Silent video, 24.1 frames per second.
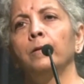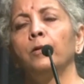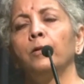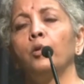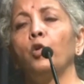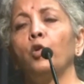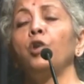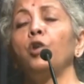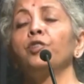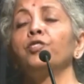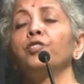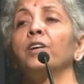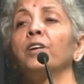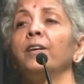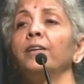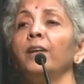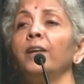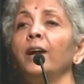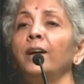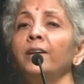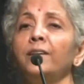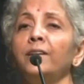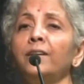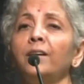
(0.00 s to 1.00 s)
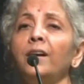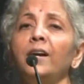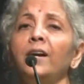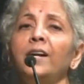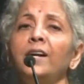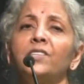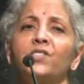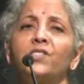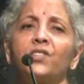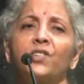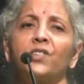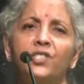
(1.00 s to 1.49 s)
North Karnataka
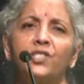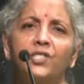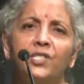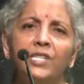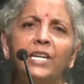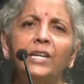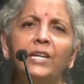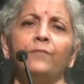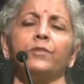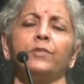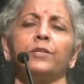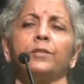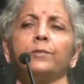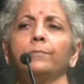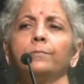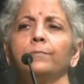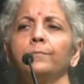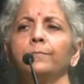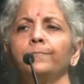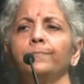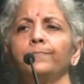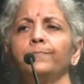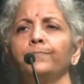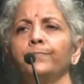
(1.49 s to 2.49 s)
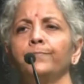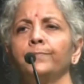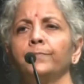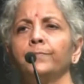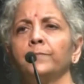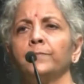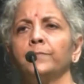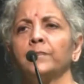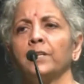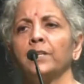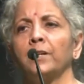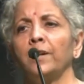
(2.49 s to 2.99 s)
has received,
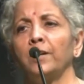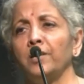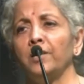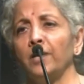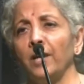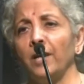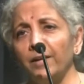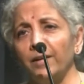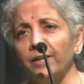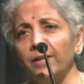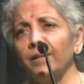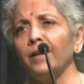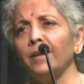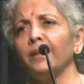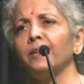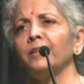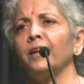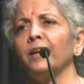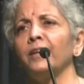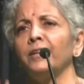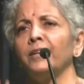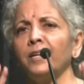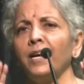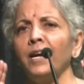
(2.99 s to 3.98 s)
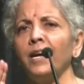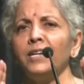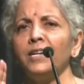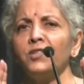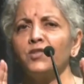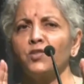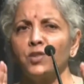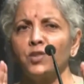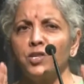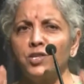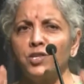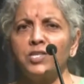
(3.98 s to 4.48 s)
Kalyana Karnataka
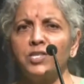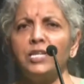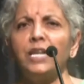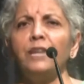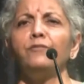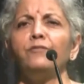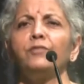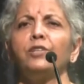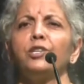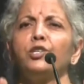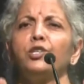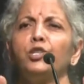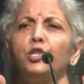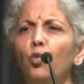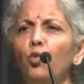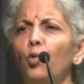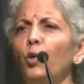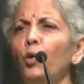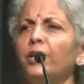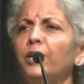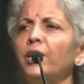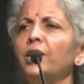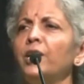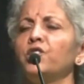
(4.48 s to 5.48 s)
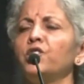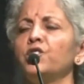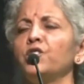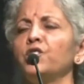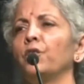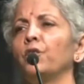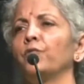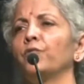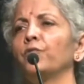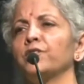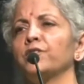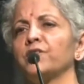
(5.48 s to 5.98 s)
has received the due
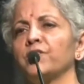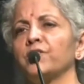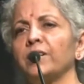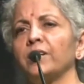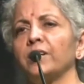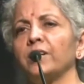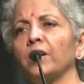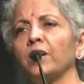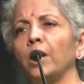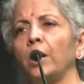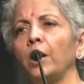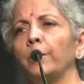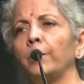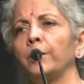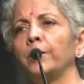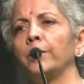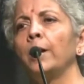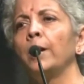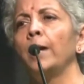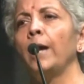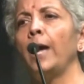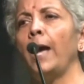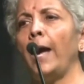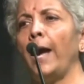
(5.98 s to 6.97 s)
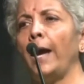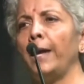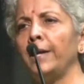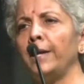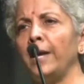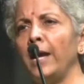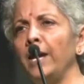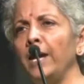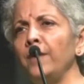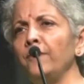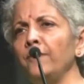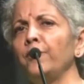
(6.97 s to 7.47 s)
attention of the central government, and
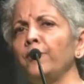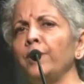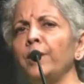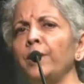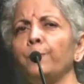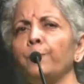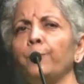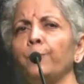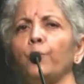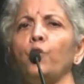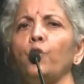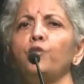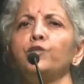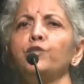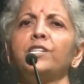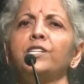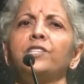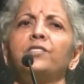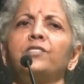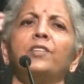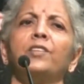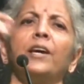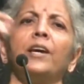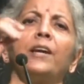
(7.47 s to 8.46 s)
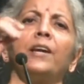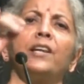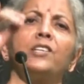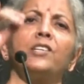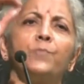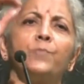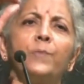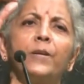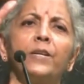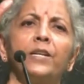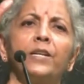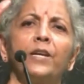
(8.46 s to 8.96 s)
every project there
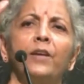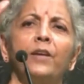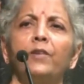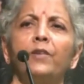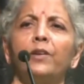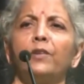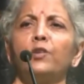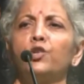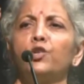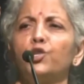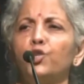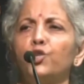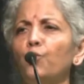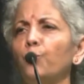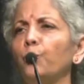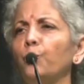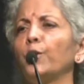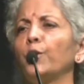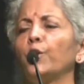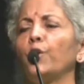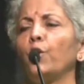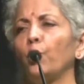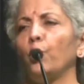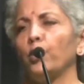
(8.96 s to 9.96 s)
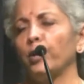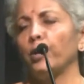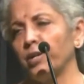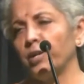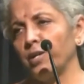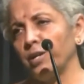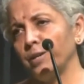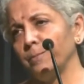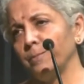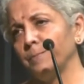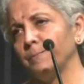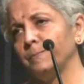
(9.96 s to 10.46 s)
has been given due
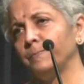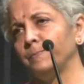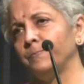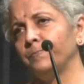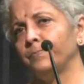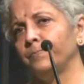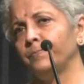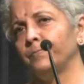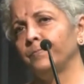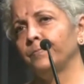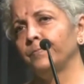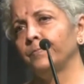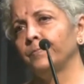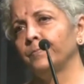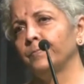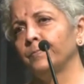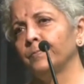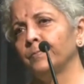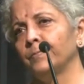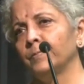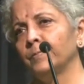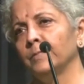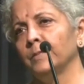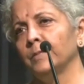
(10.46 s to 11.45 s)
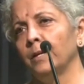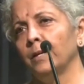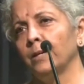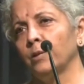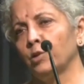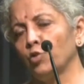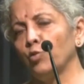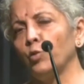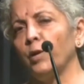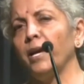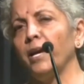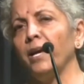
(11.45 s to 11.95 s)
priority.
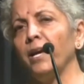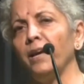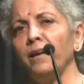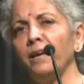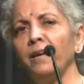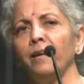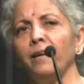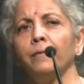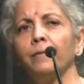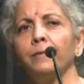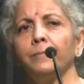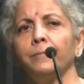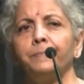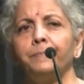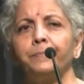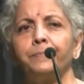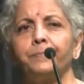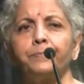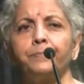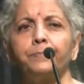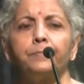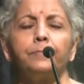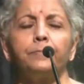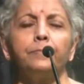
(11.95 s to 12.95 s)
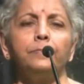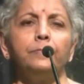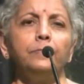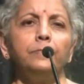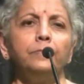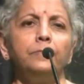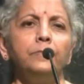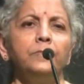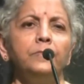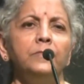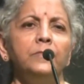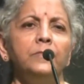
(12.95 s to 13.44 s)
Today
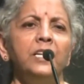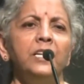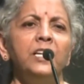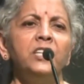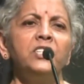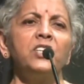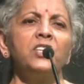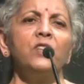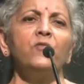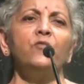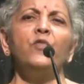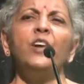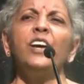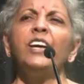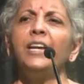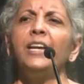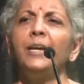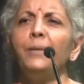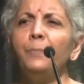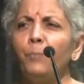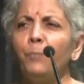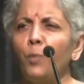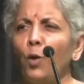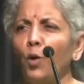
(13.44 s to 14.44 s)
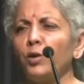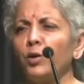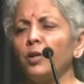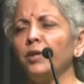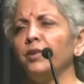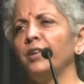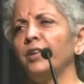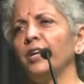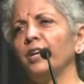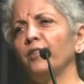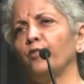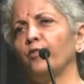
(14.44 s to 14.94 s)
is a very
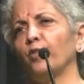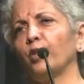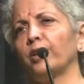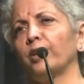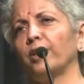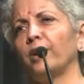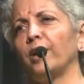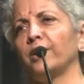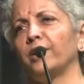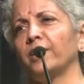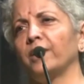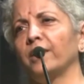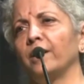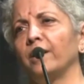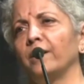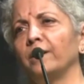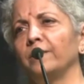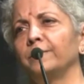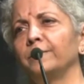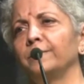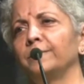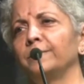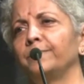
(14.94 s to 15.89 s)
important day for Karnataka.